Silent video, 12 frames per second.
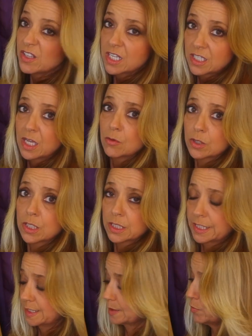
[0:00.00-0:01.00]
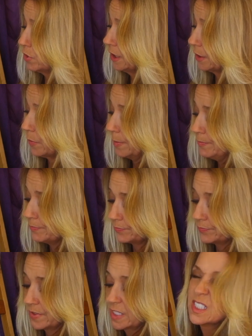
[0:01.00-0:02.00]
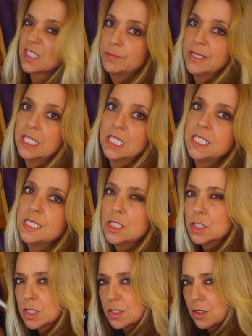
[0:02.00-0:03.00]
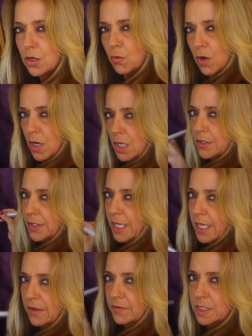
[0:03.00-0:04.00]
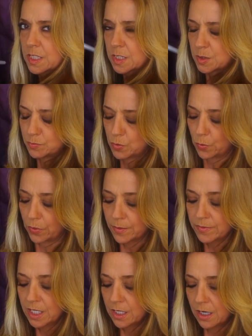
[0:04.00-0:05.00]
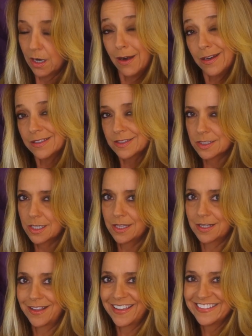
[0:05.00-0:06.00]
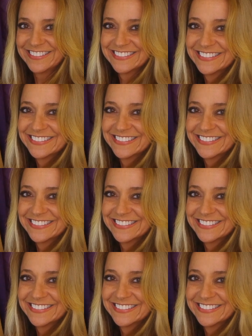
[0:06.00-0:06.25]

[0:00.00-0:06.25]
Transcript: that again. We're gonna get some more liquid. It's gonna make it easier to go on the canvas, is smooth. All right, let's try that again.